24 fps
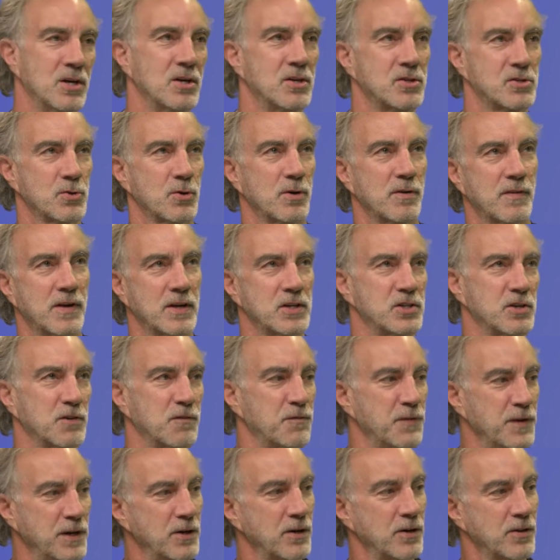sort of get your
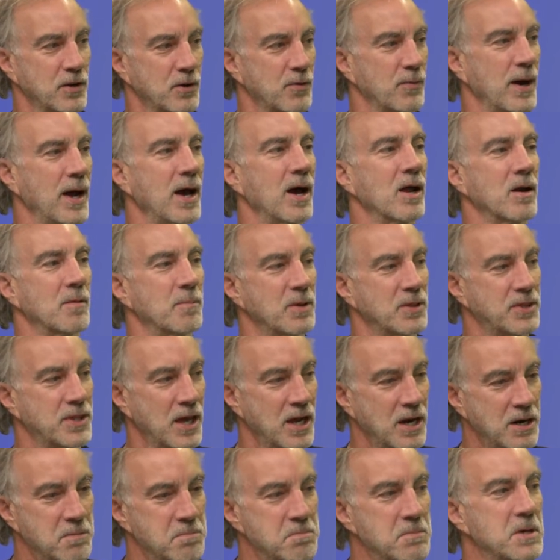feet on the ground, but
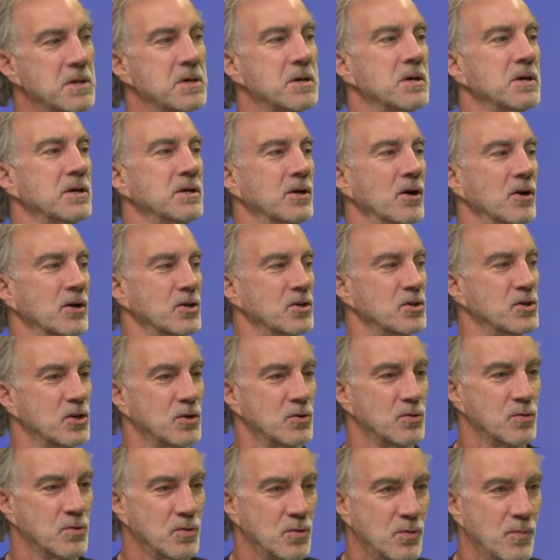then you know you
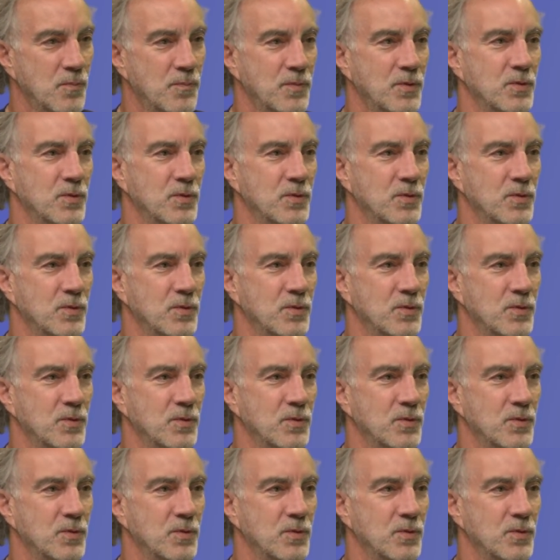you,